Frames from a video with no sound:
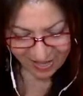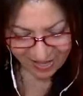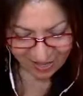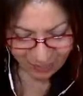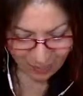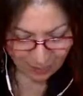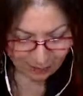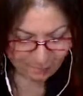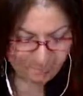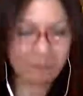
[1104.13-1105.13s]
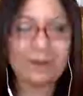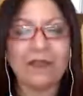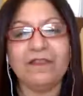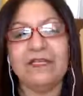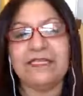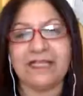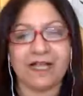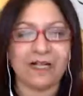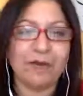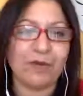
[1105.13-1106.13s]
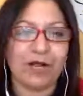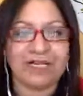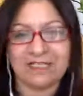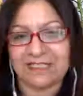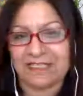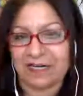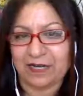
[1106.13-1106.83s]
The second practice that